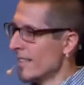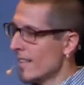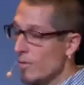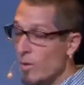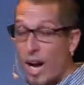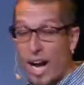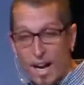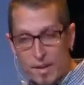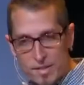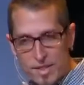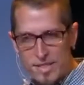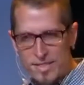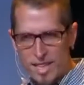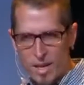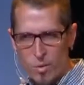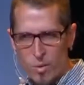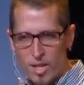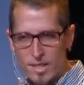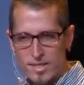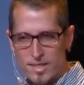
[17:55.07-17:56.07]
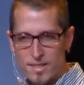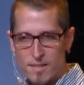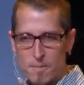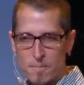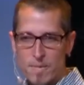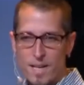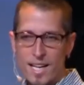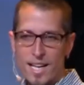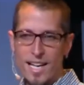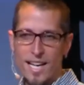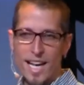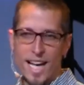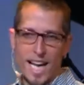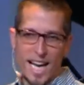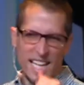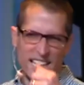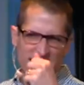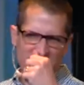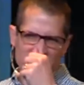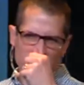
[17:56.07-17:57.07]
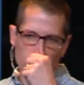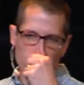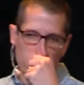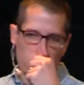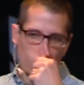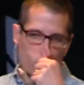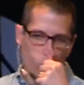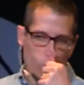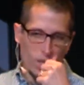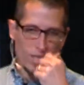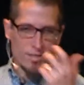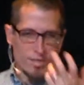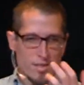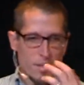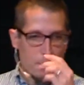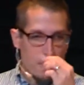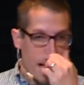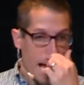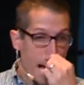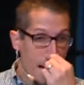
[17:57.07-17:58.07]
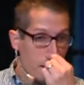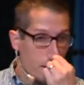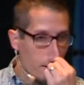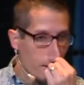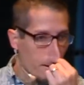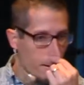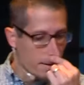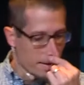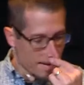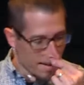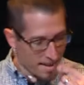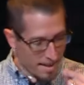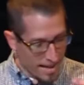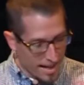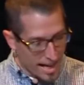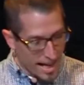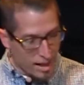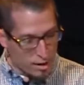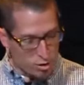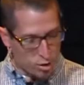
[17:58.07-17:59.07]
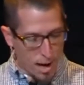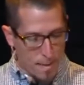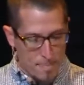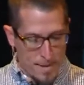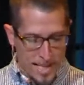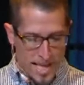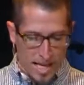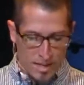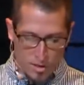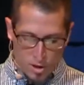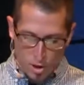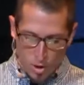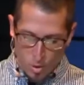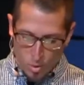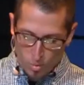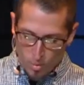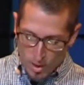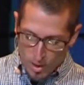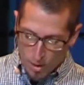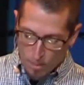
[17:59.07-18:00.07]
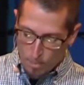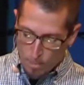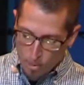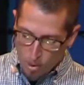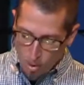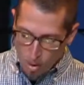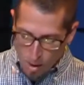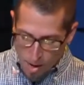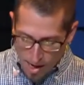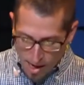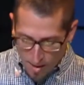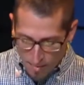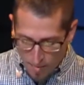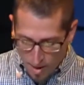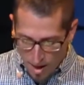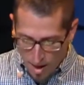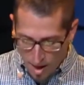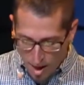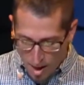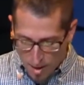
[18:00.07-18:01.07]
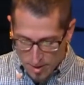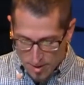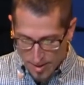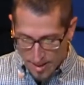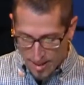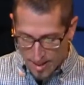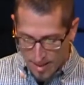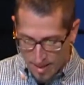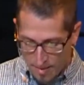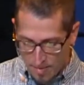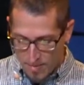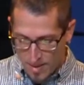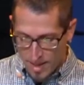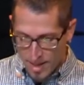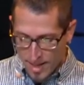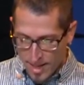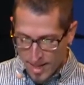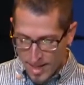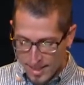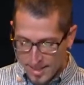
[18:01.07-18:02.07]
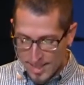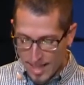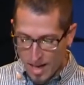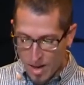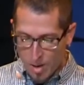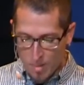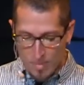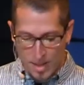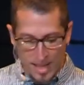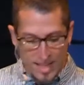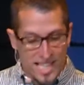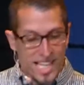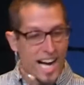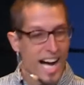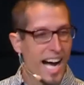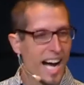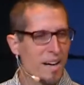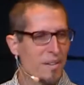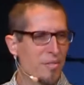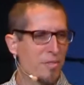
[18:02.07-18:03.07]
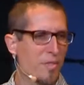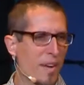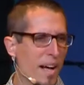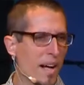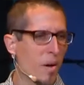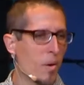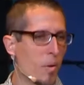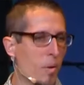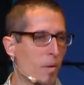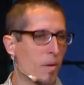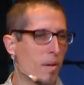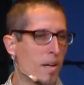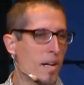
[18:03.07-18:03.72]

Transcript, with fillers: Well, obviously, I wasn't. And he said, what's the matter? And so I began to, you know, pour out my heart to him and tell him that God felt